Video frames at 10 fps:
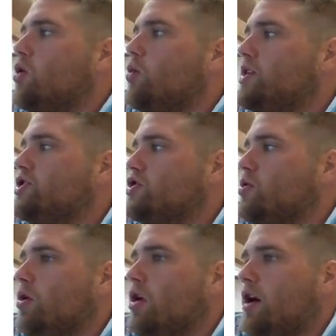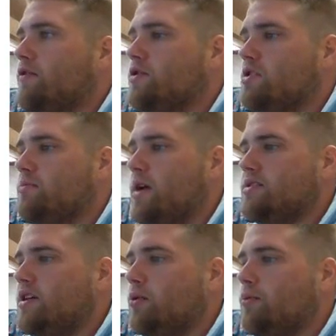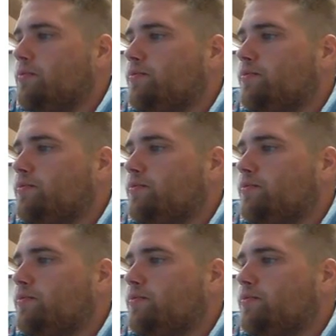Which store offers the best deal?